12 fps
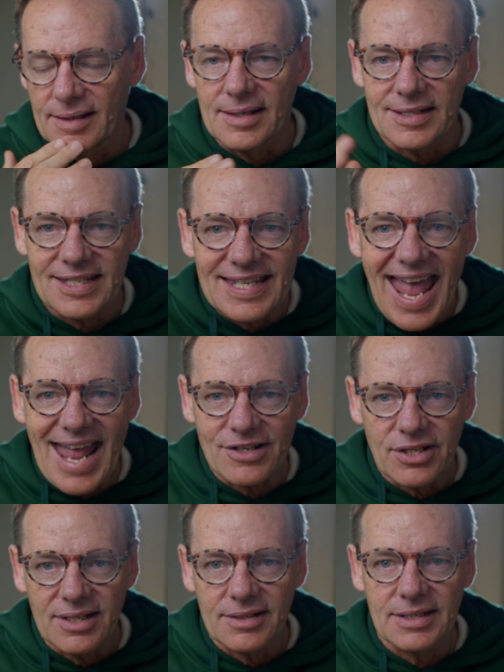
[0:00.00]

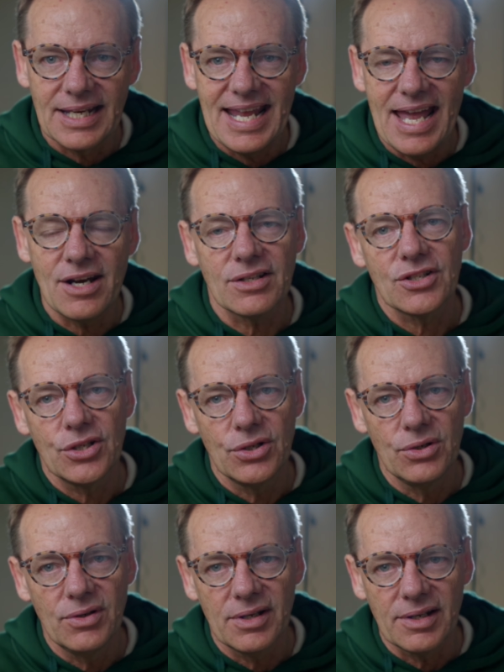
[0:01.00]
set to get it to,
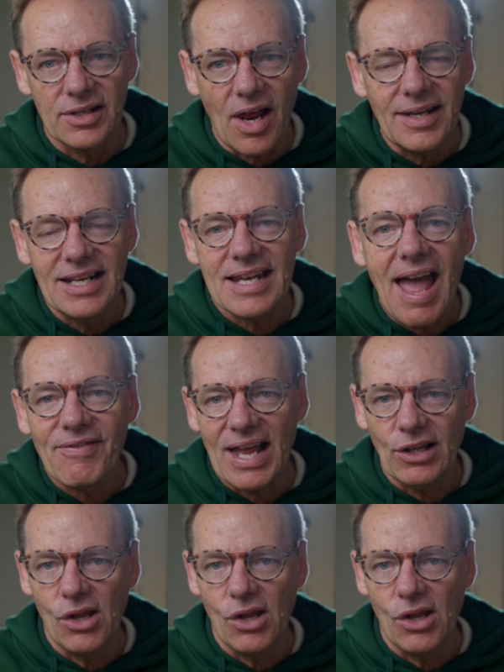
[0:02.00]
you need to have that